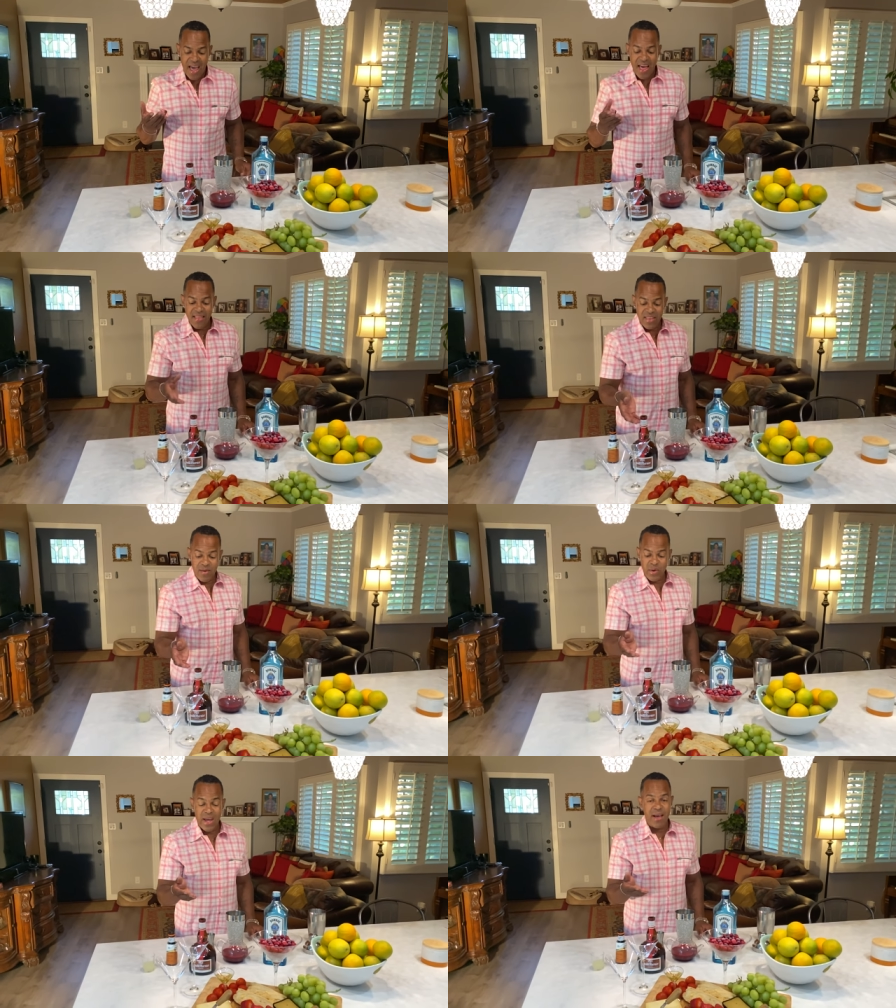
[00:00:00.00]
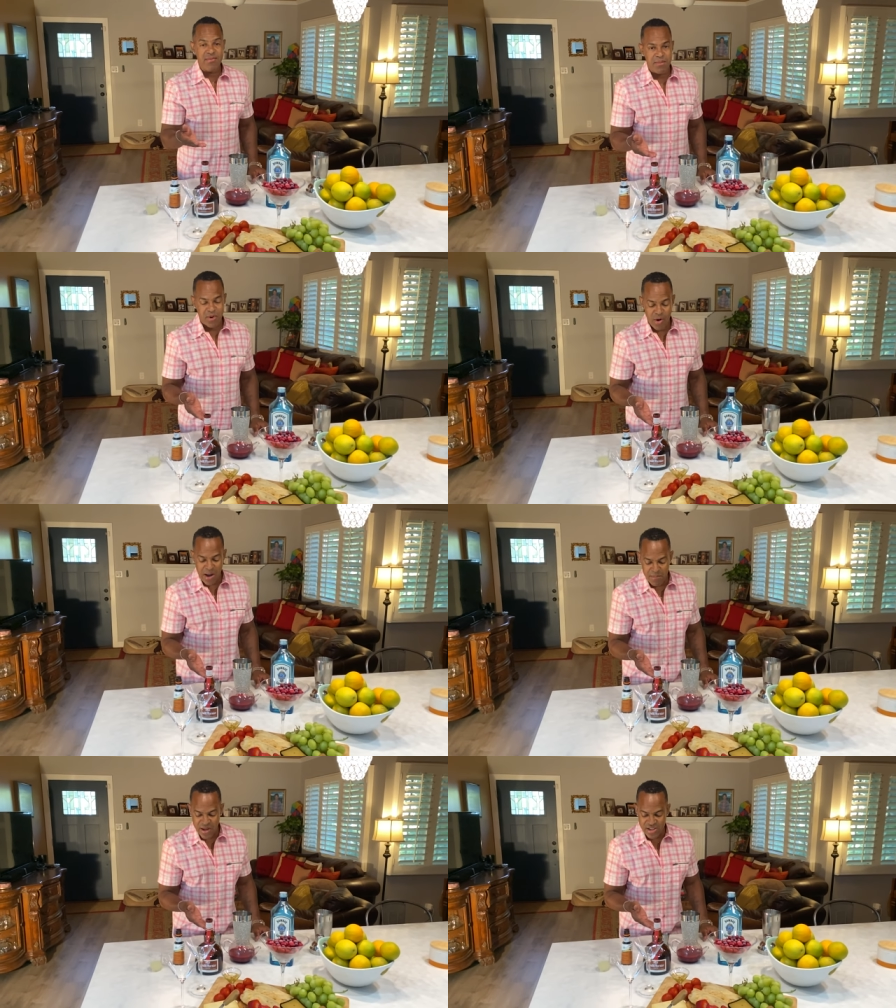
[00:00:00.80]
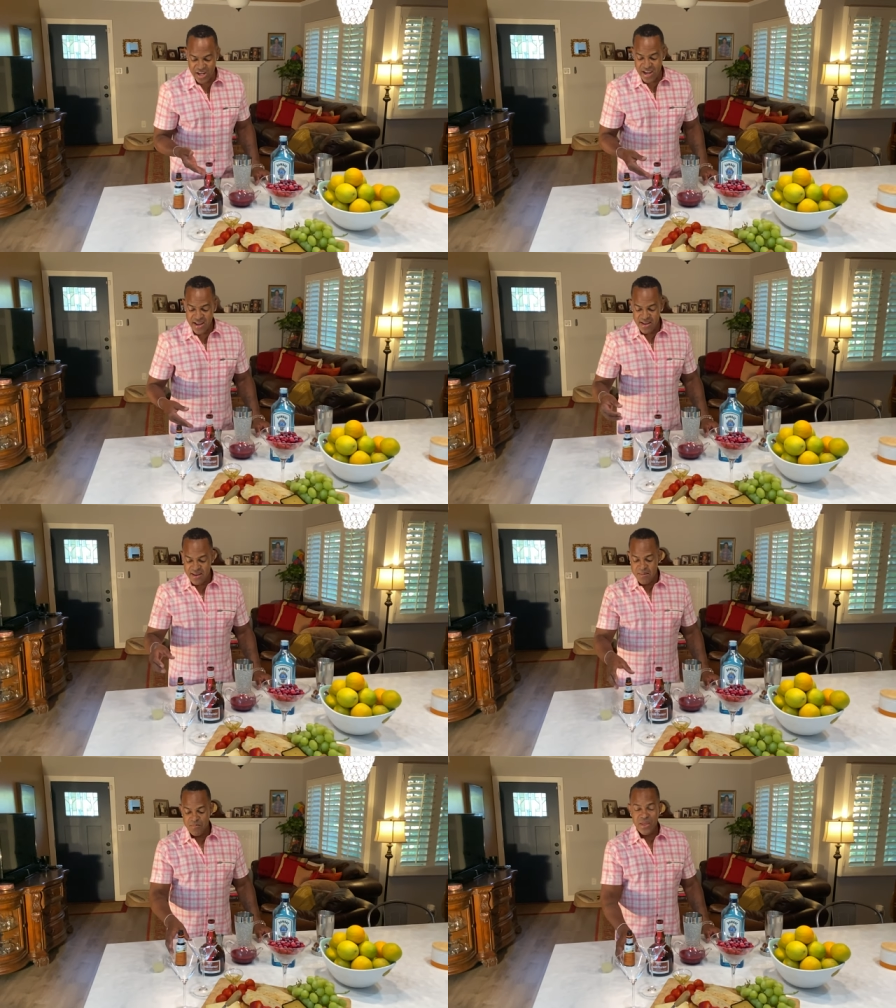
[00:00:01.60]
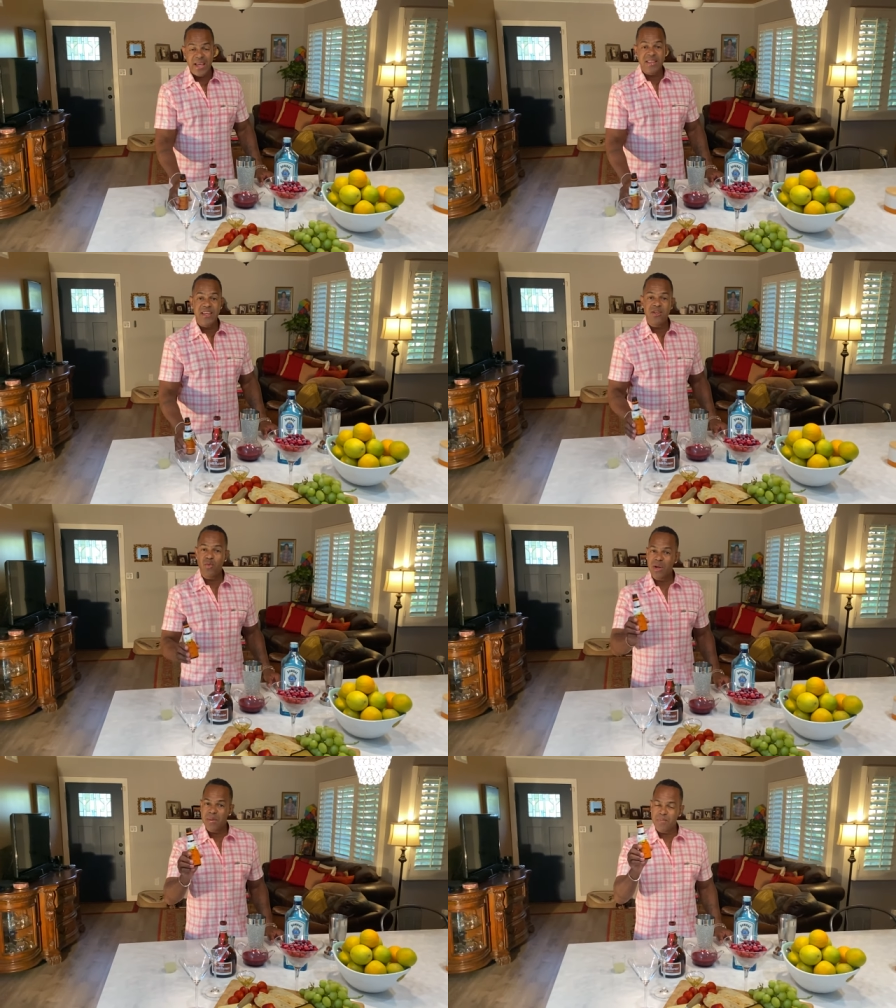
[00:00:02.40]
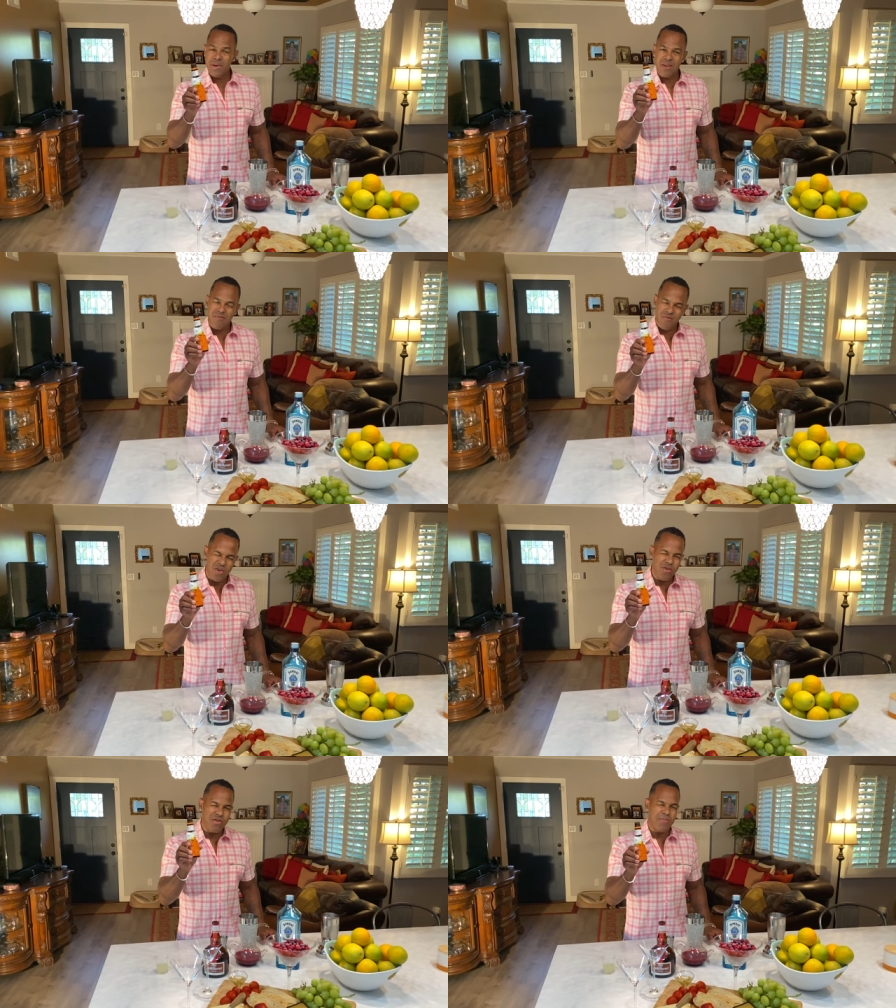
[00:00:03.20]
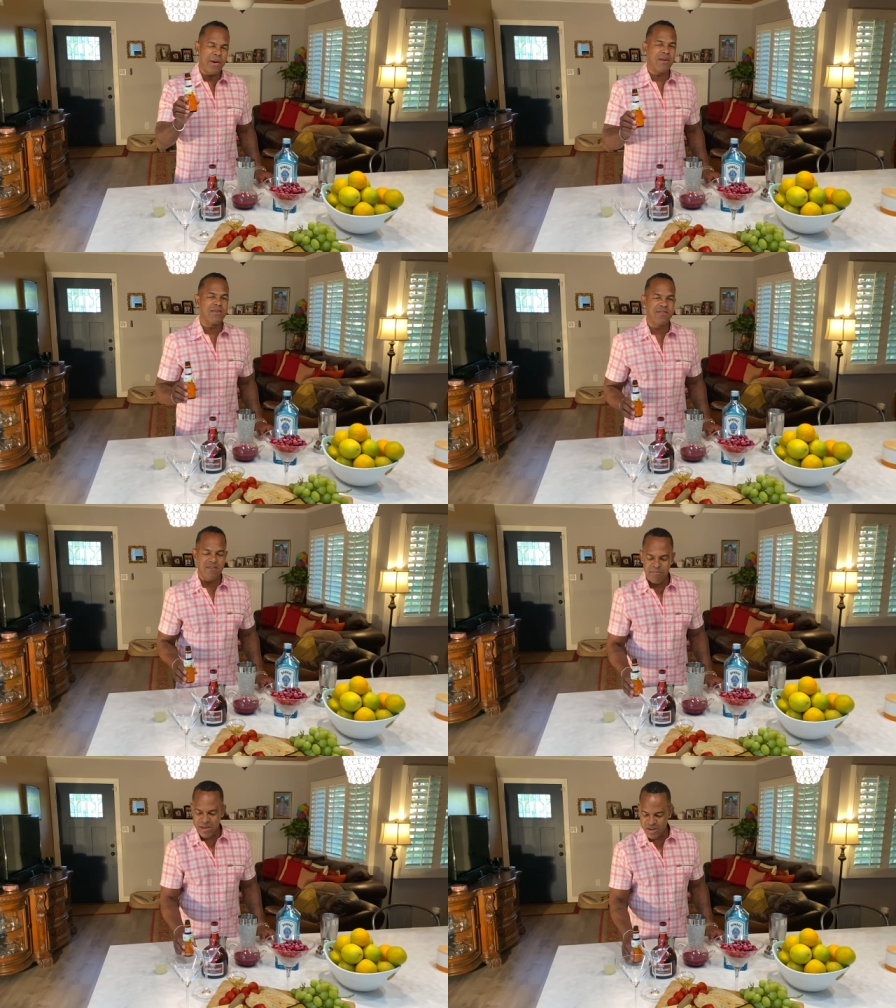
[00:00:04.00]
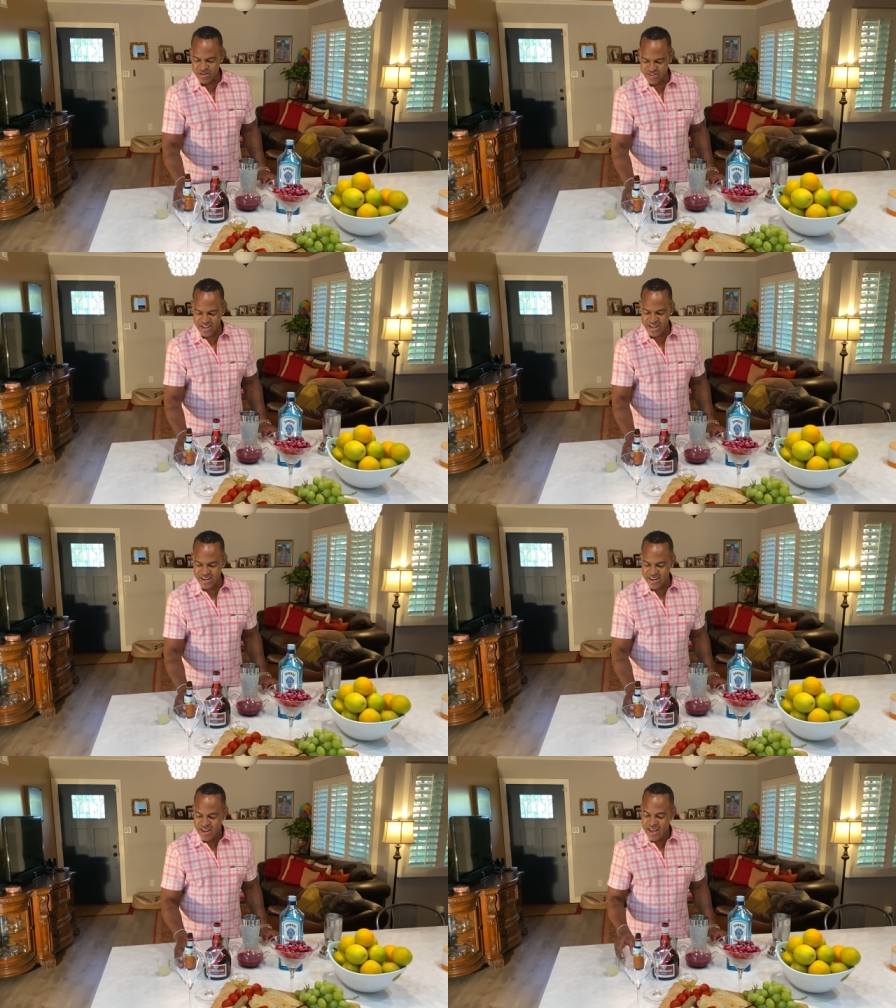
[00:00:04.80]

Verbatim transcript: And then we have some Grand Marnier, and then you want to put a few sprinkles of bitters in it.